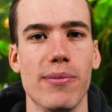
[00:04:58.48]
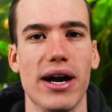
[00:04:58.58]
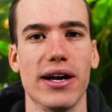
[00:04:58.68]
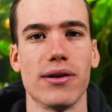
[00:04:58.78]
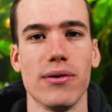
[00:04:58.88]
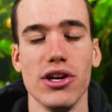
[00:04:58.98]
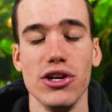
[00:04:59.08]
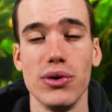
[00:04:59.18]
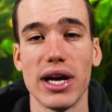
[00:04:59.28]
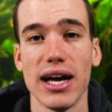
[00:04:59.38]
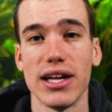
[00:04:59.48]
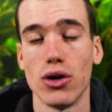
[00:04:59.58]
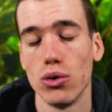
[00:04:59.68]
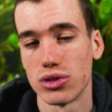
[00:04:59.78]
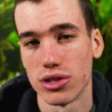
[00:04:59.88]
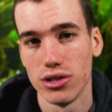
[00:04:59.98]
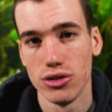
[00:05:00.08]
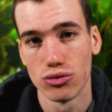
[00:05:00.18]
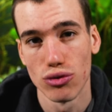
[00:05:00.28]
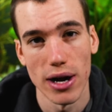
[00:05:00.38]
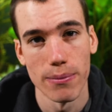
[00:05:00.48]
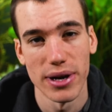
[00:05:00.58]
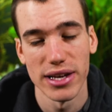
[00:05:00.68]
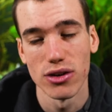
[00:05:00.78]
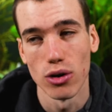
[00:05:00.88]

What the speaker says: bag. You can also use ground bait